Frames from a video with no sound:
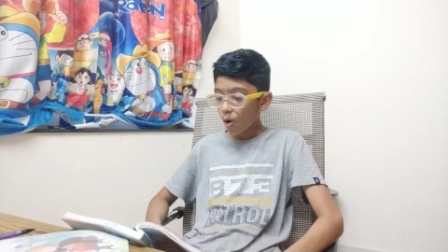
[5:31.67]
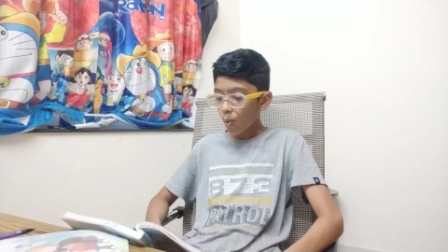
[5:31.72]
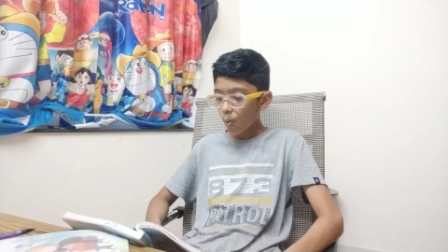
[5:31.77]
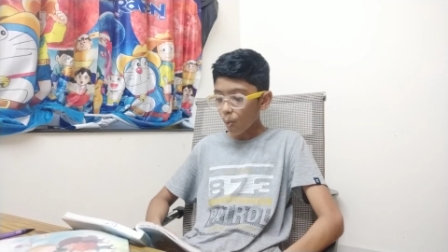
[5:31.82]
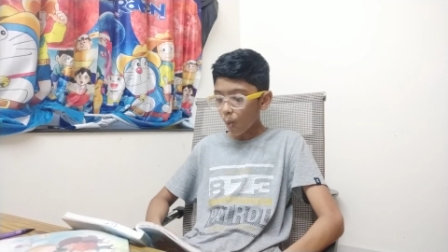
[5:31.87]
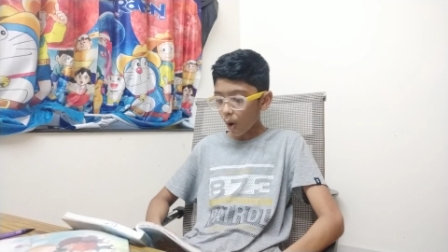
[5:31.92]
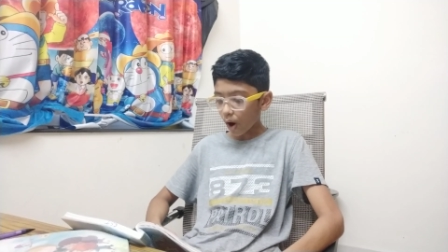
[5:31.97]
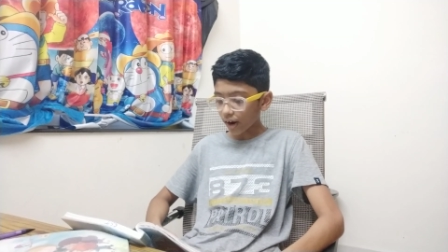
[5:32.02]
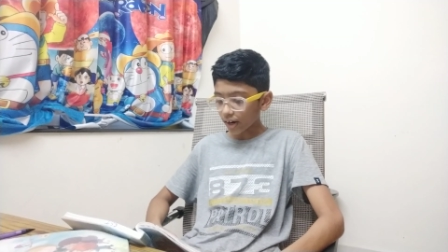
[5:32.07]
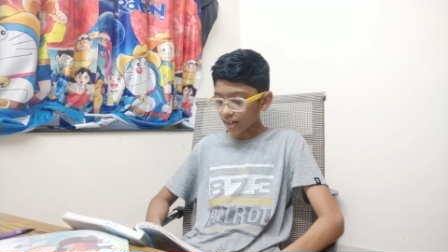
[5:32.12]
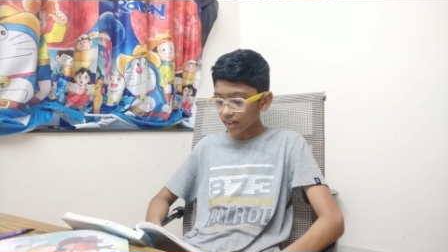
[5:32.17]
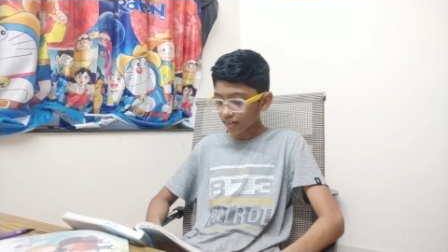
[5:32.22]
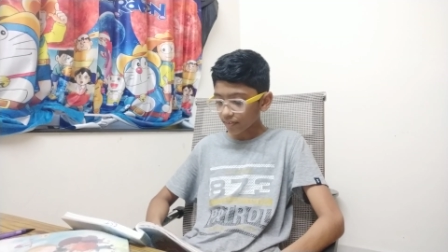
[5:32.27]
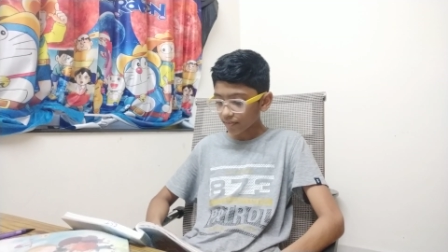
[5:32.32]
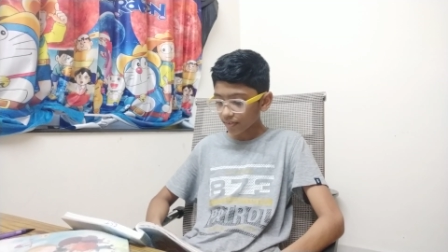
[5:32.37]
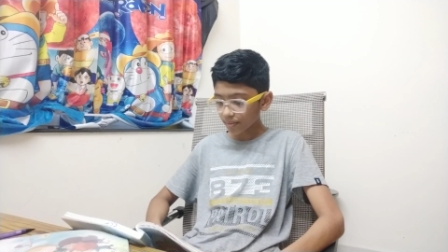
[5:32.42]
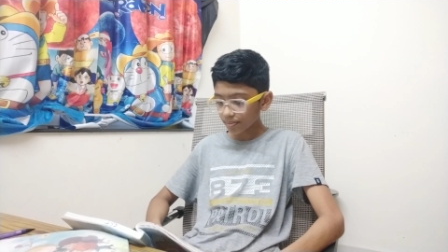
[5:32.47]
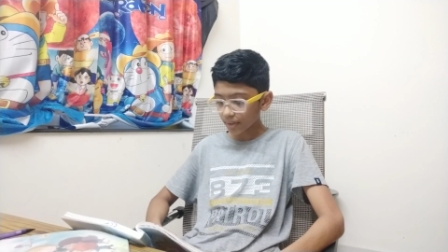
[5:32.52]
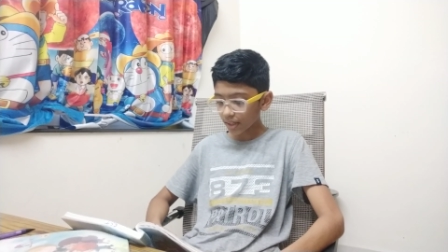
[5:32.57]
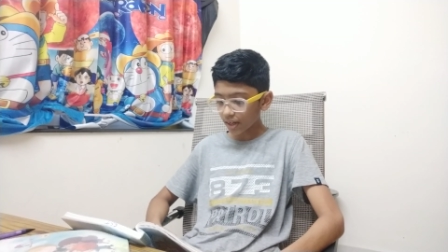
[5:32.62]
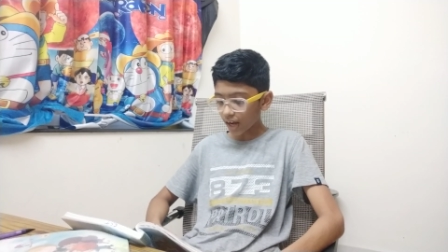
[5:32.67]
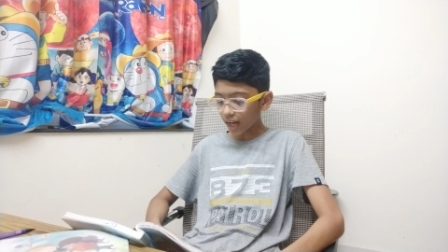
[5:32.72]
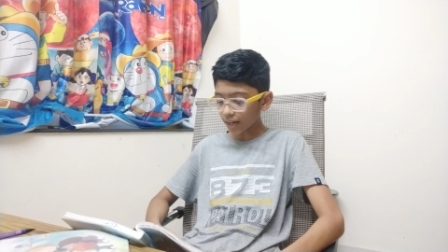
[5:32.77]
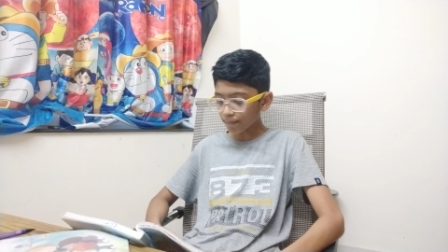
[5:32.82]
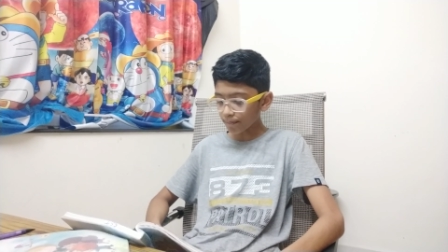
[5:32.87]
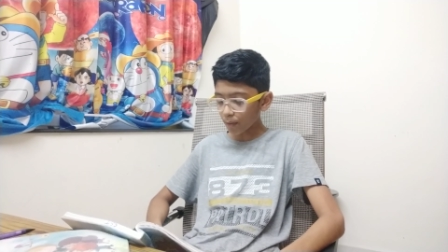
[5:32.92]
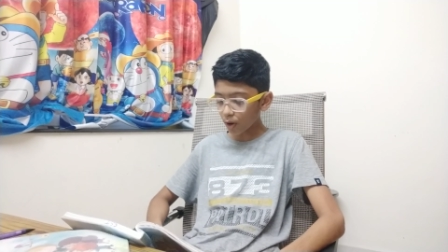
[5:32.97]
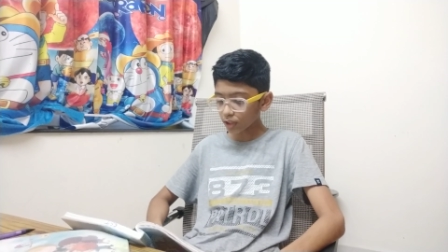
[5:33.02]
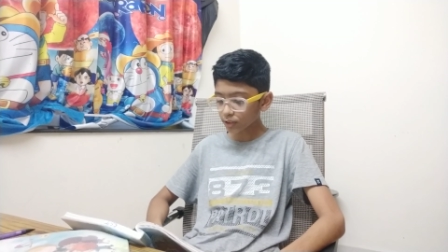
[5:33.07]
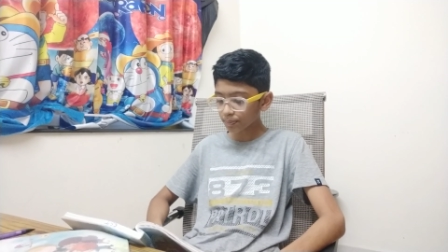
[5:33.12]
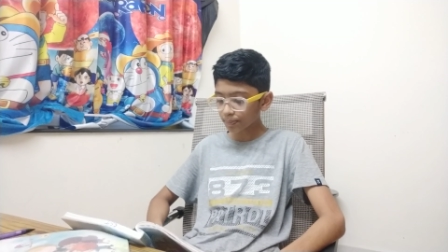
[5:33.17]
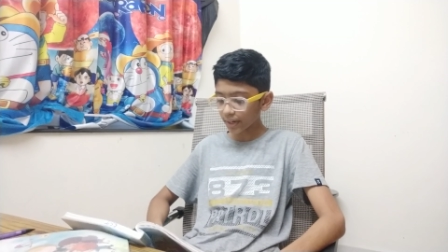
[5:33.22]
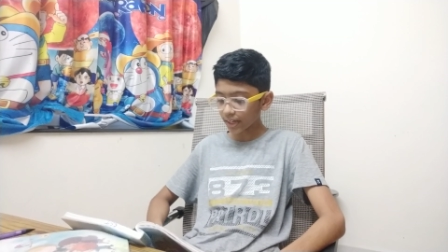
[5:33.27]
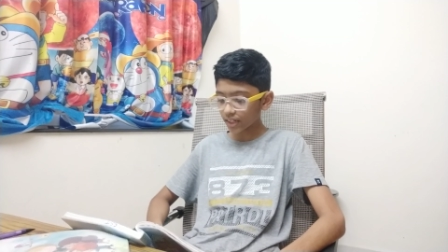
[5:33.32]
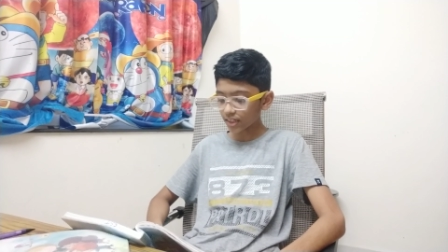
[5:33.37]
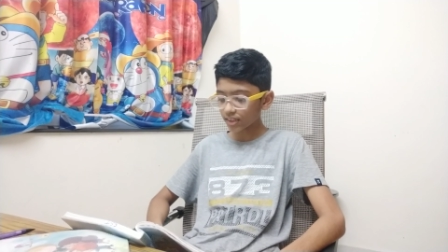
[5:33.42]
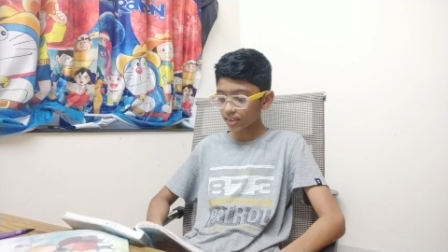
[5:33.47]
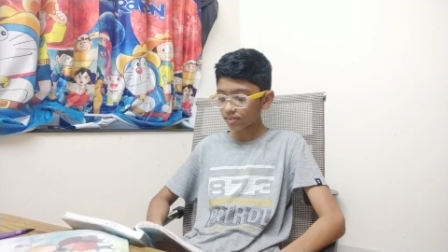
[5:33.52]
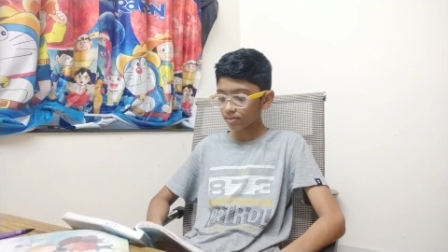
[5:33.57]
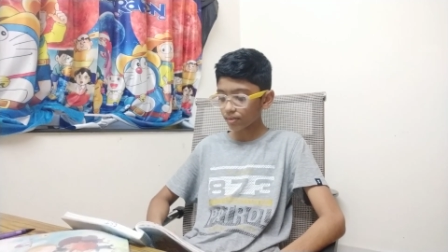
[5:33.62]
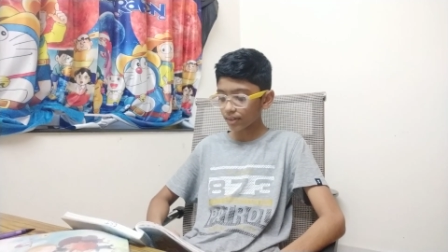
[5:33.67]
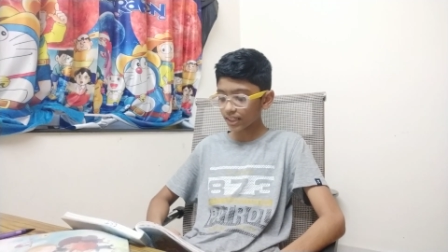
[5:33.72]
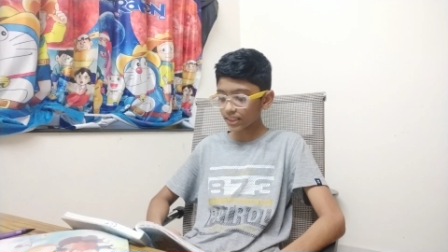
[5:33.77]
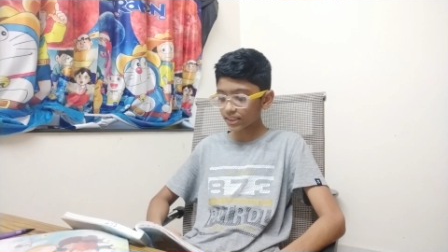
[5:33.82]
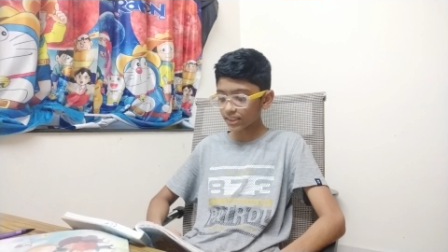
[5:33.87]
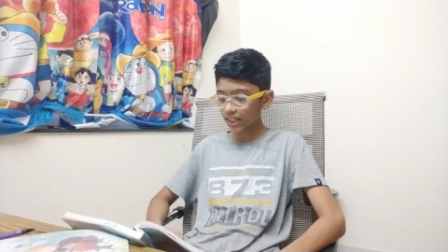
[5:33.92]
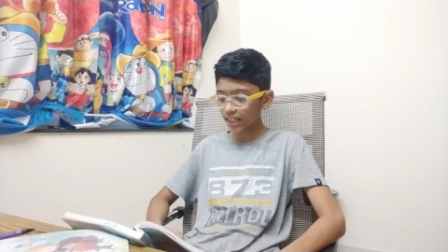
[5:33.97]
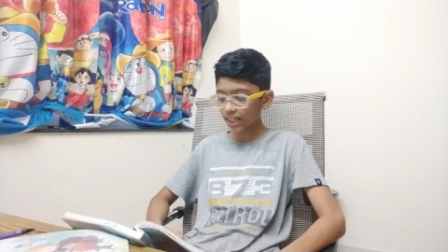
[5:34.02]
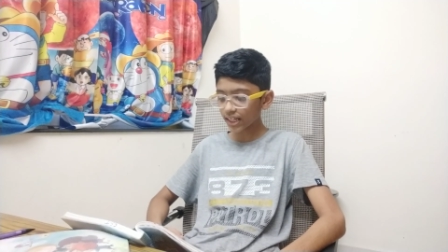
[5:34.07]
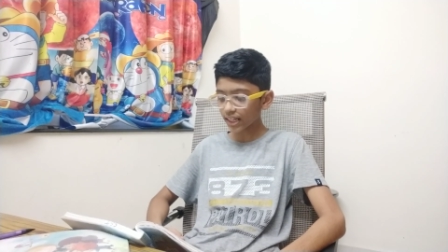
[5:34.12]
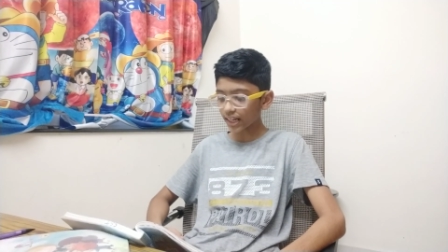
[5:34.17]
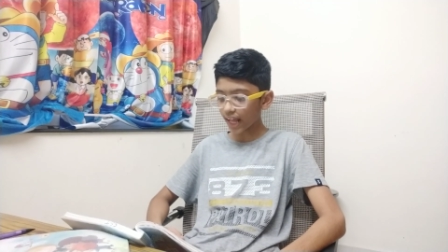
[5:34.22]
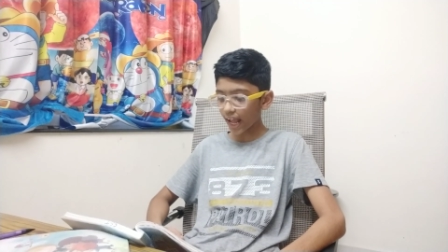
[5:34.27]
Water from the atmosphere reaching the